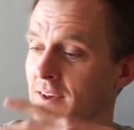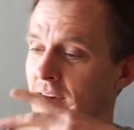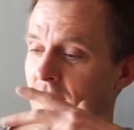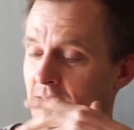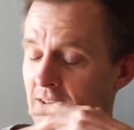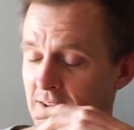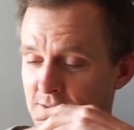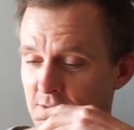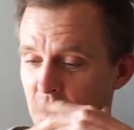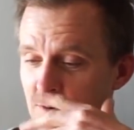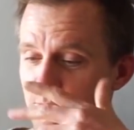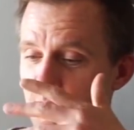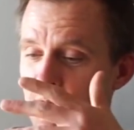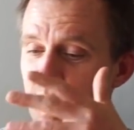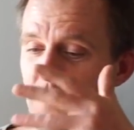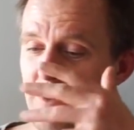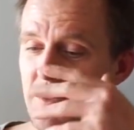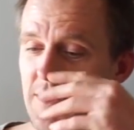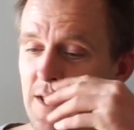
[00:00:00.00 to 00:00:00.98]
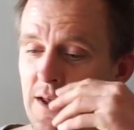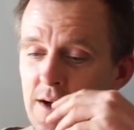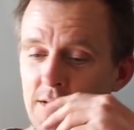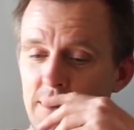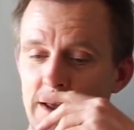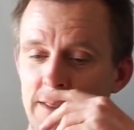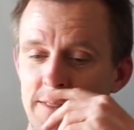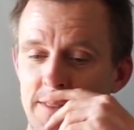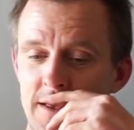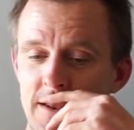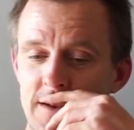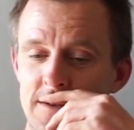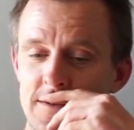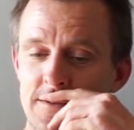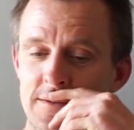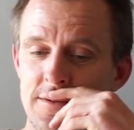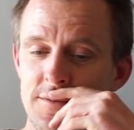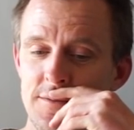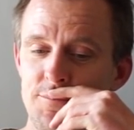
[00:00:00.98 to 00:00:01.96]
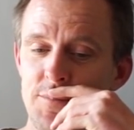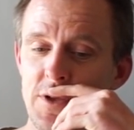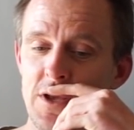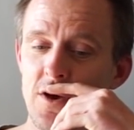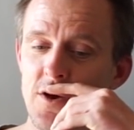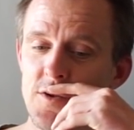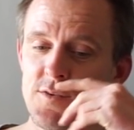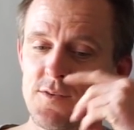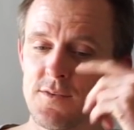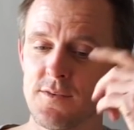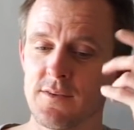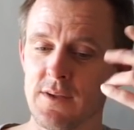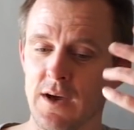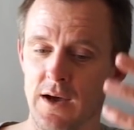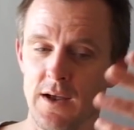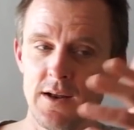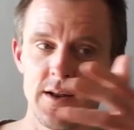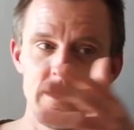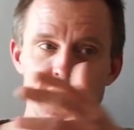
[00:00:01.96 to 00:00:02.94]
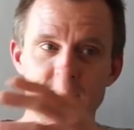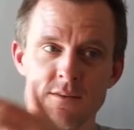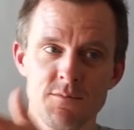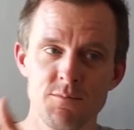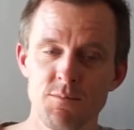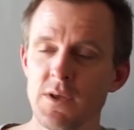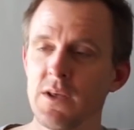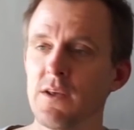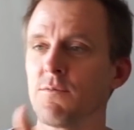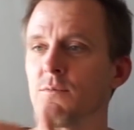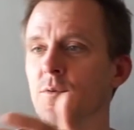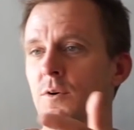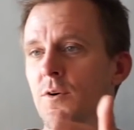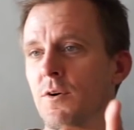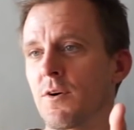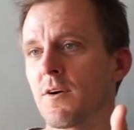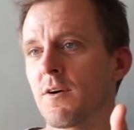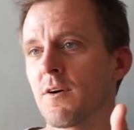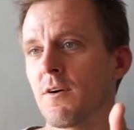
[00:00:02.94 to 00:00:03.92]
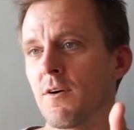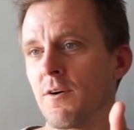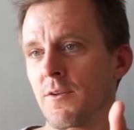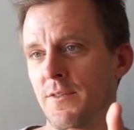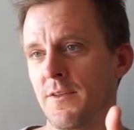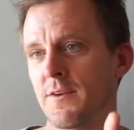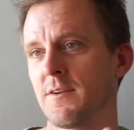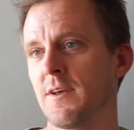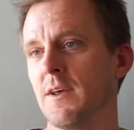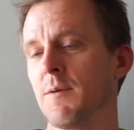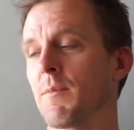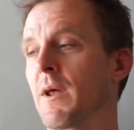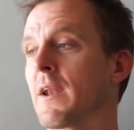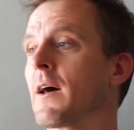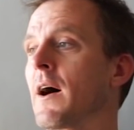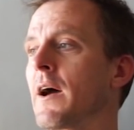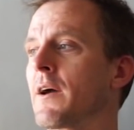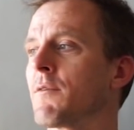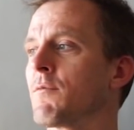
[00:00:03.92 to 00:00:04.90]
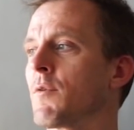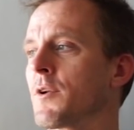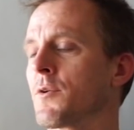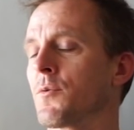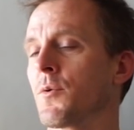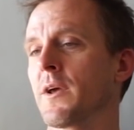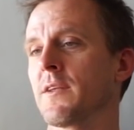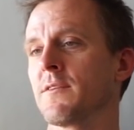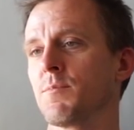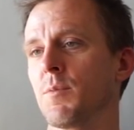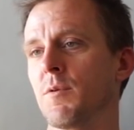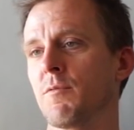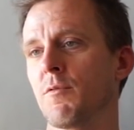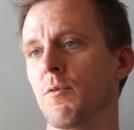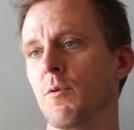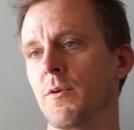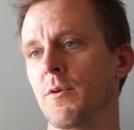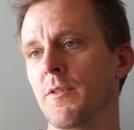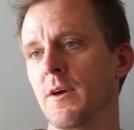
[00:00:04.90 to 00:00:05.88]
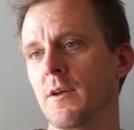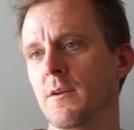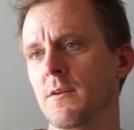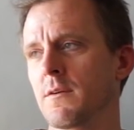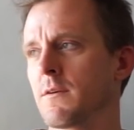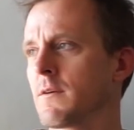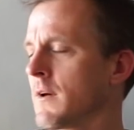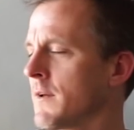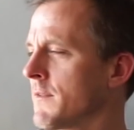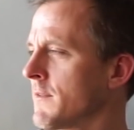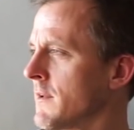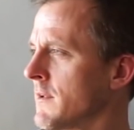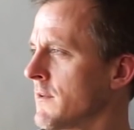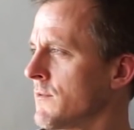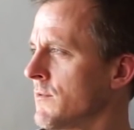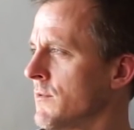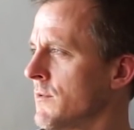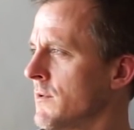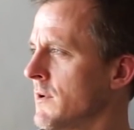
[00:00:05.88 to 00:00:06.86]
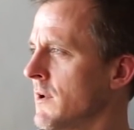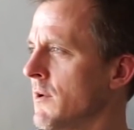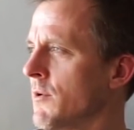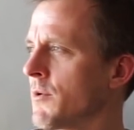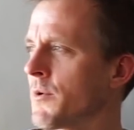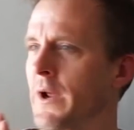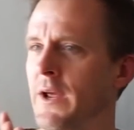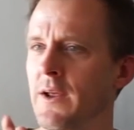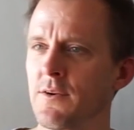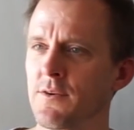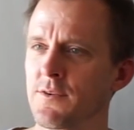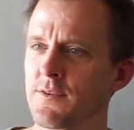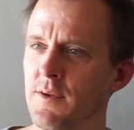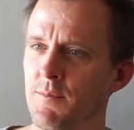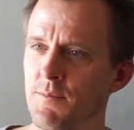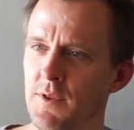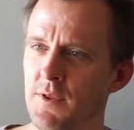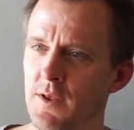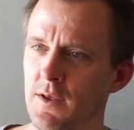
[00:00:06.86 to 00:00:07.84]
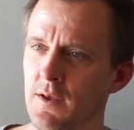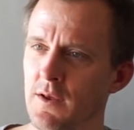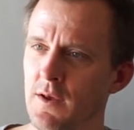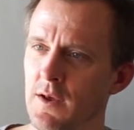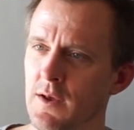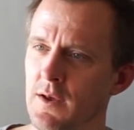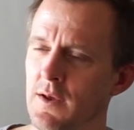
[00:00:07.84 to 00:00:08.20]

Okay, so we were there, and then because Tyler and me were on the team, and I won a race before that, I think to the Lorraine or something,